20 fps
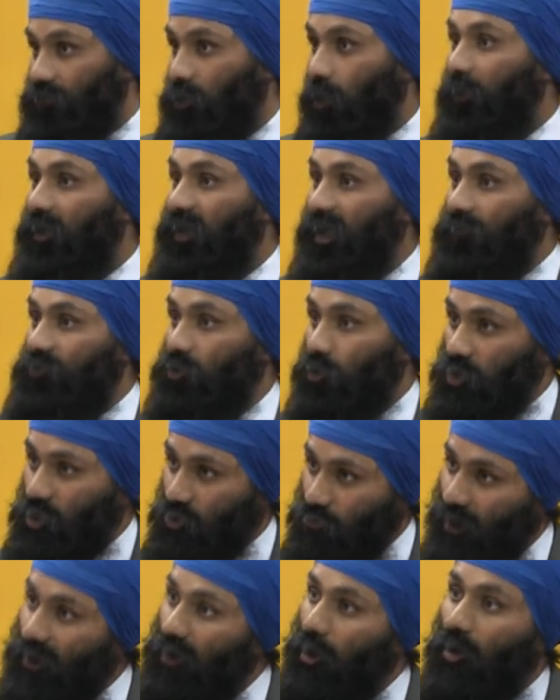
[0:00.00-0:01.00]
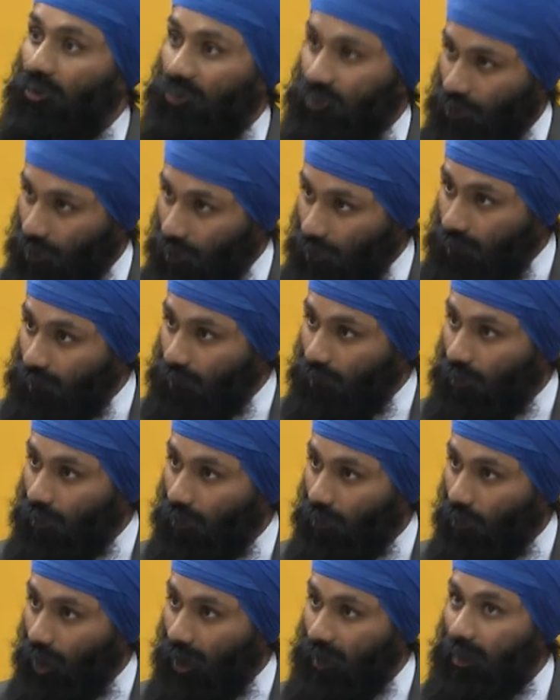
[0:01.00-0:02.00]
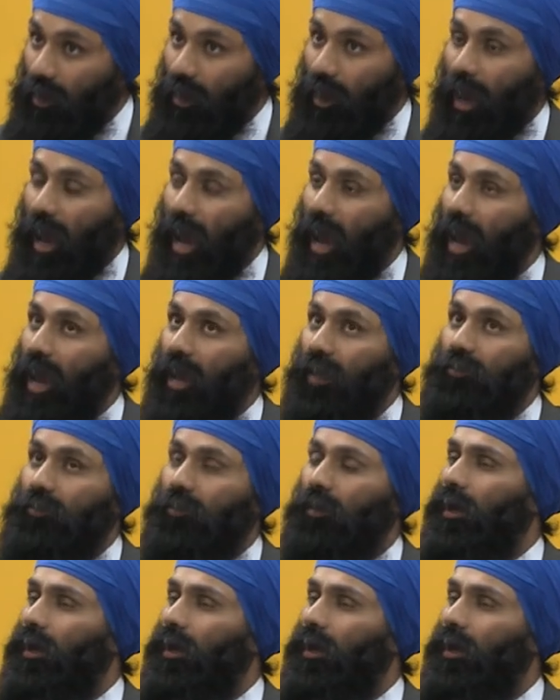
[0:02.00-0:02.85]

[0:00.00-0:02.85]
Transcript: nobody gives you a straight answer, right? And